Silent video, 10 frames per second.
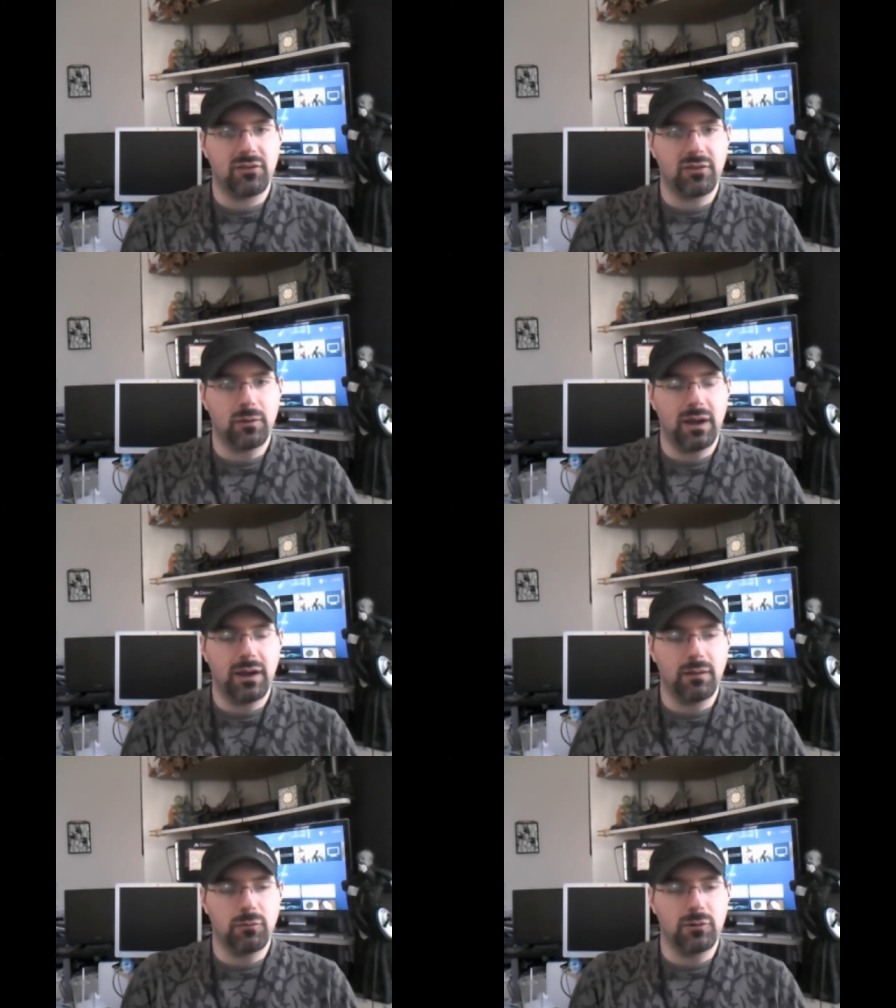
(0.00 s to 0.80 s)
So
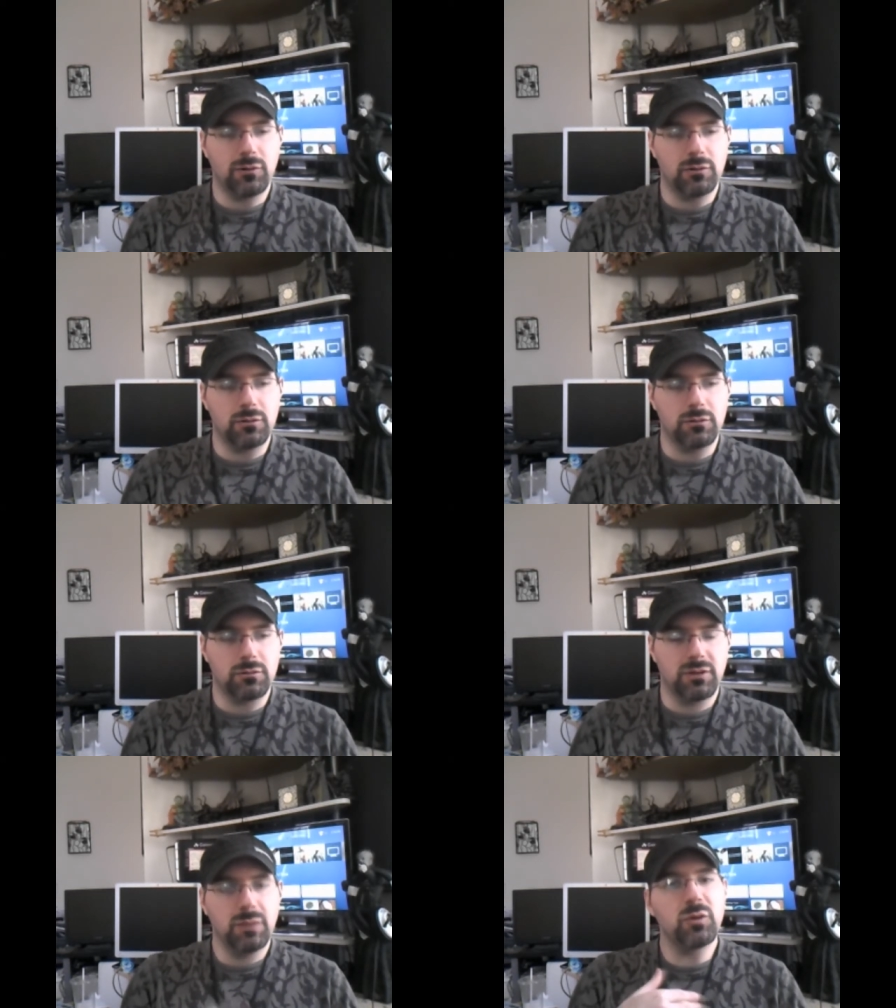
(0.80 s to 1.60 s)
I
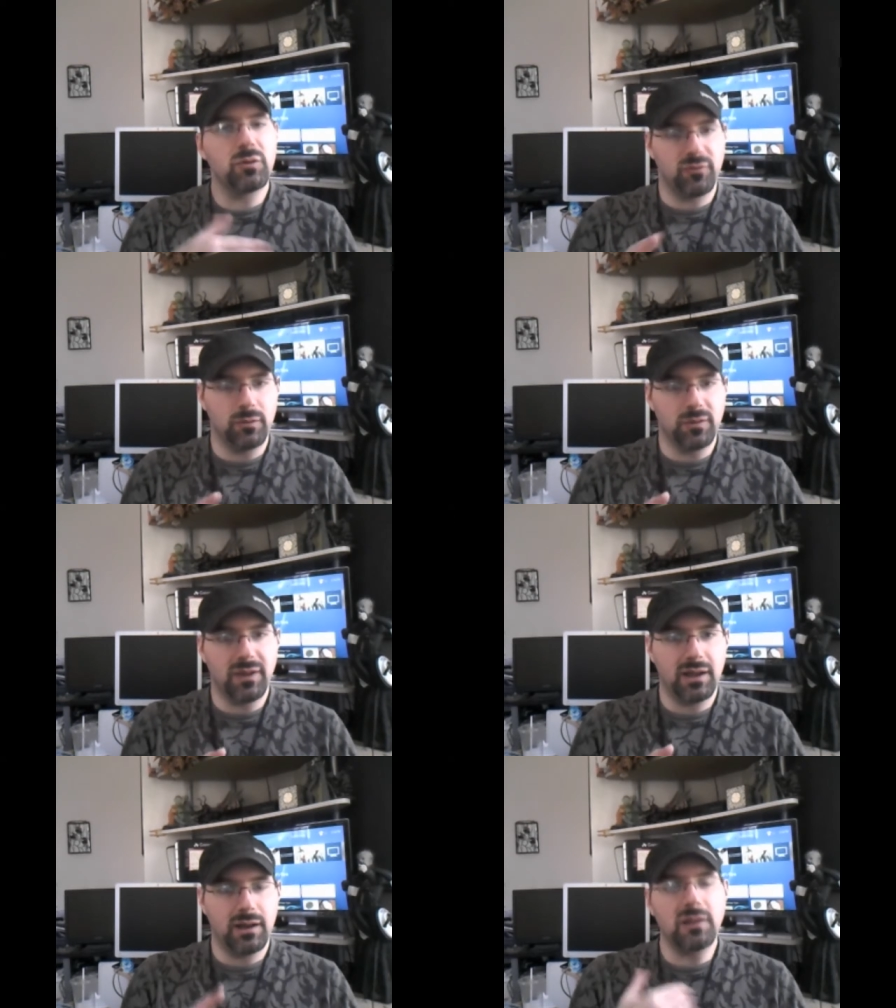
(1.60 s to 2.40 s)
will keep you informed on
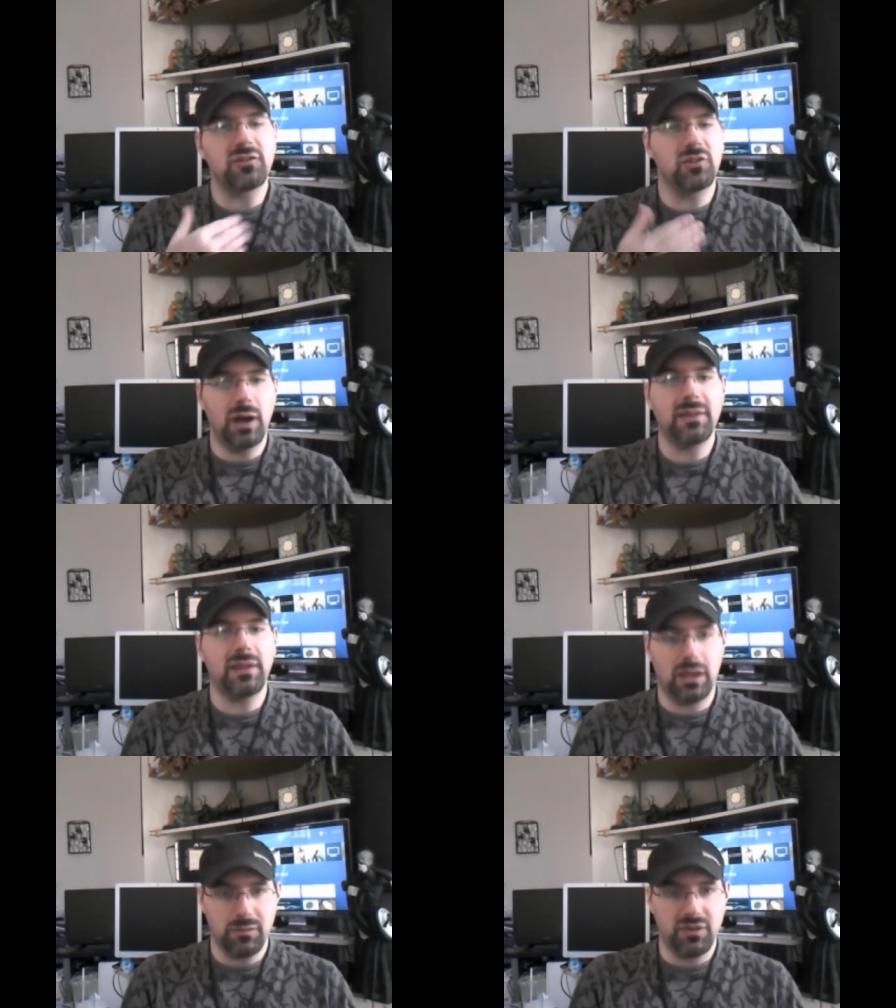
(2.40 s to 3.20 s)
that, and I'll let you know how the
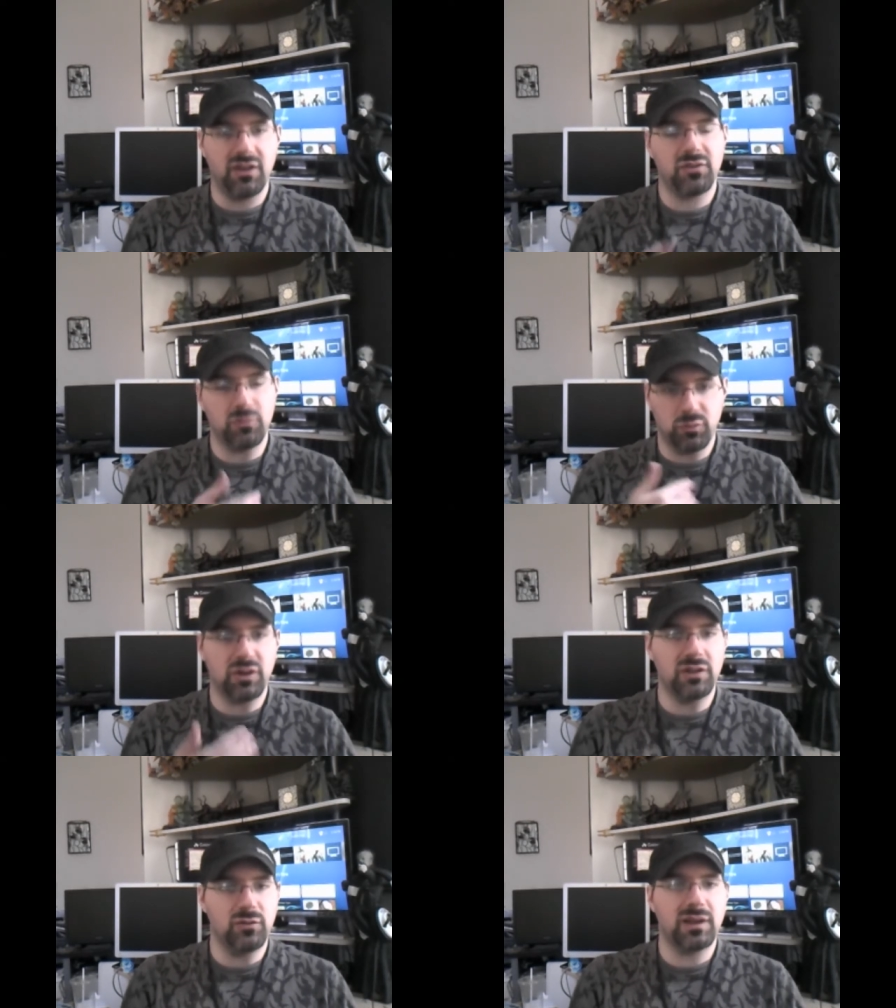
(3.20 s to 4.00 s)
game is, and we'll
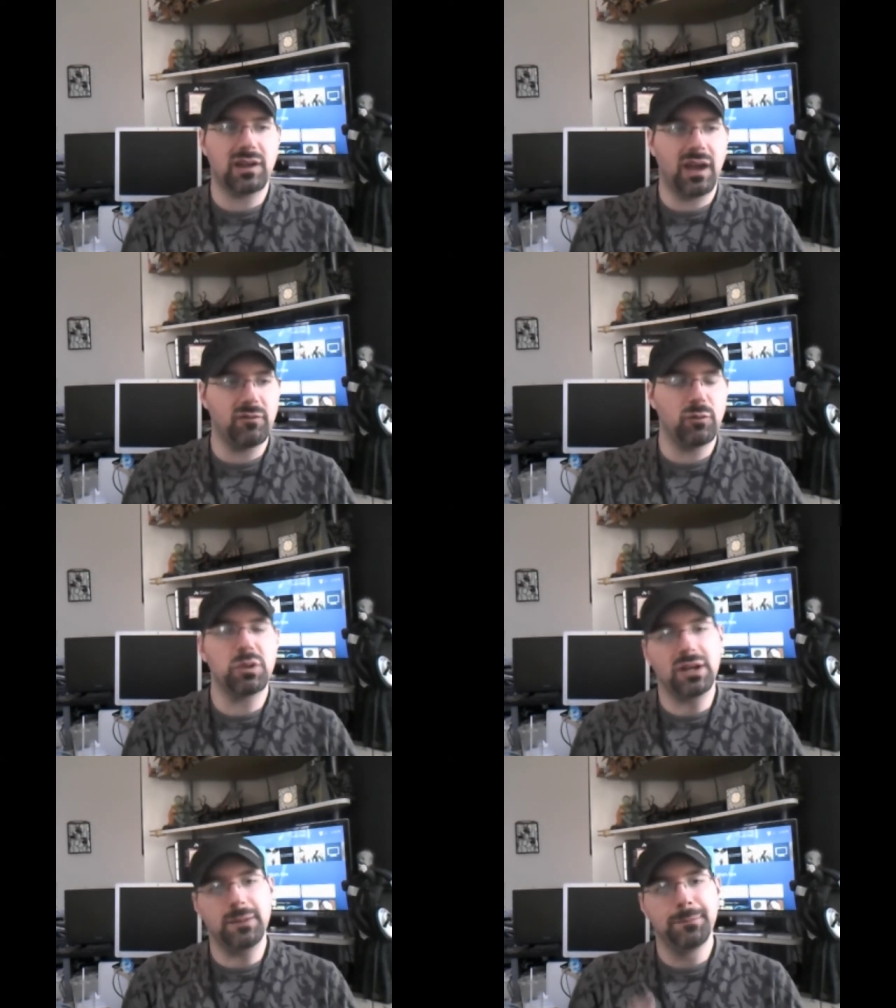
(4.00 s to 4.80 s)
probably do like a have you
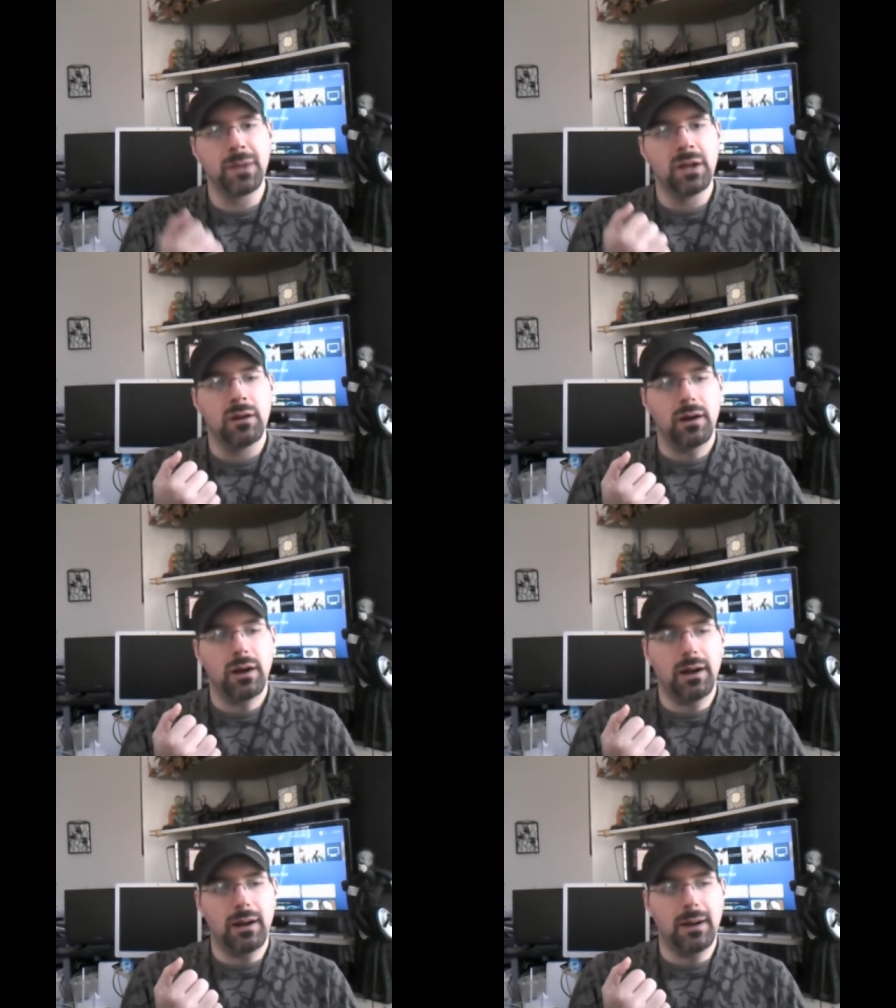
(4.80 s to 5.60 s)
played.
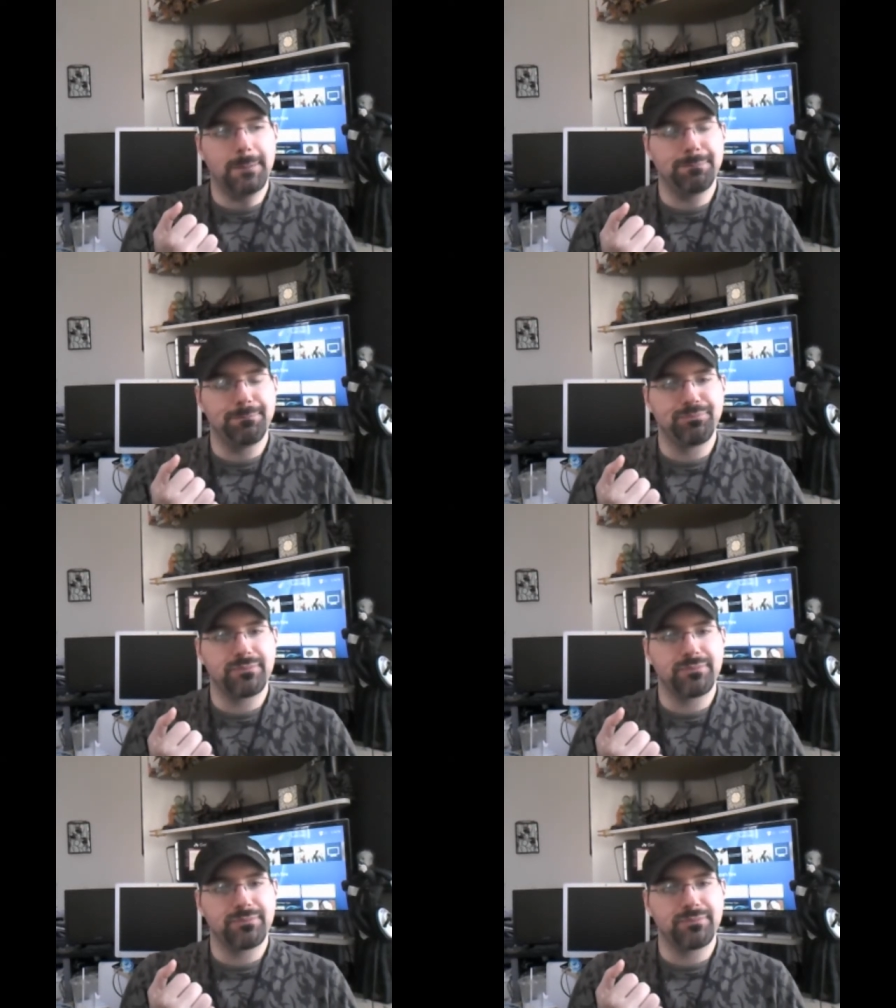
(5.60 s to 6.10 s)
Um,